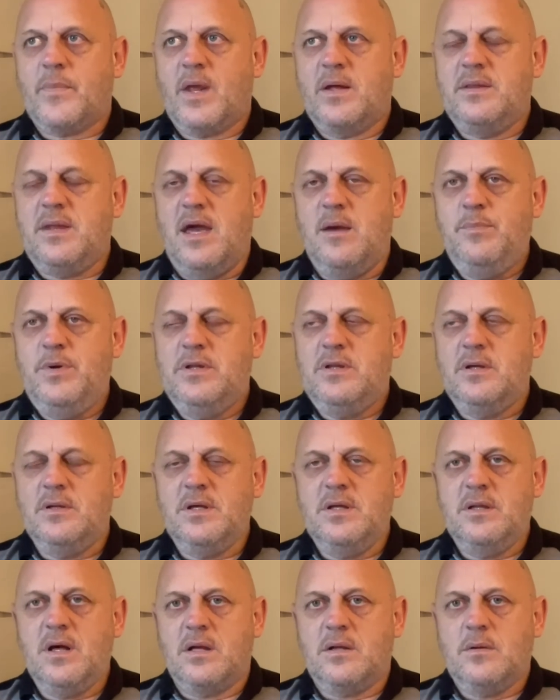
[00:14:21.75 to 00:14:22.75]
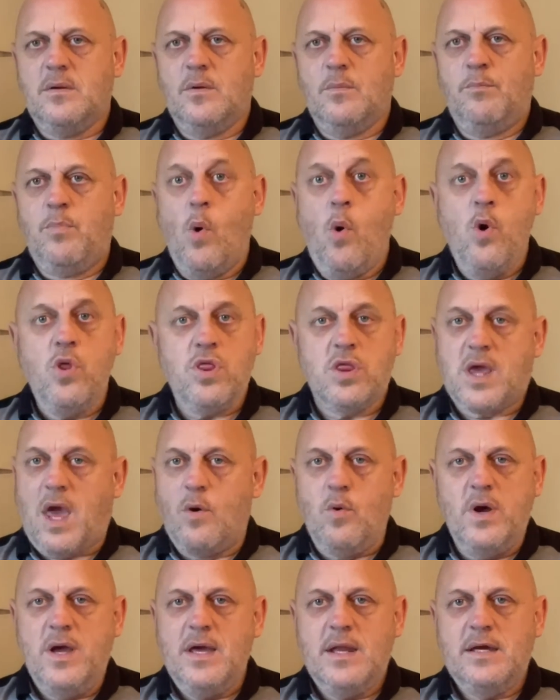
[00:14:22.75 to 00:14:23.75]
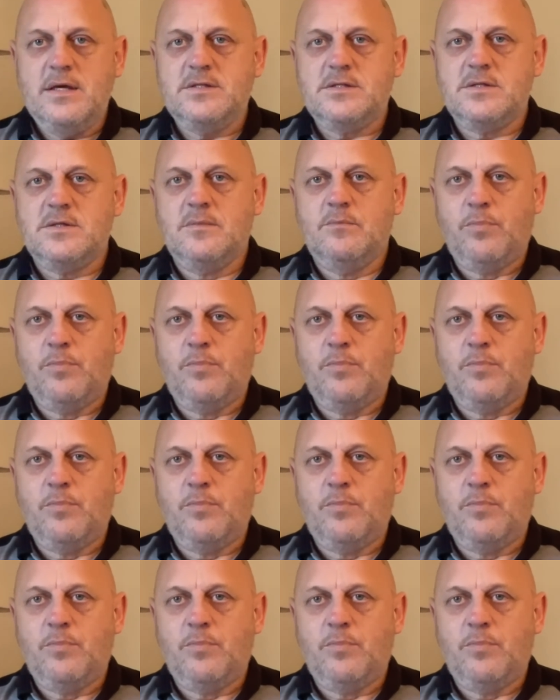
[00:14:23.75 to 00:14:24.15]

deputy leader, both guilty of this.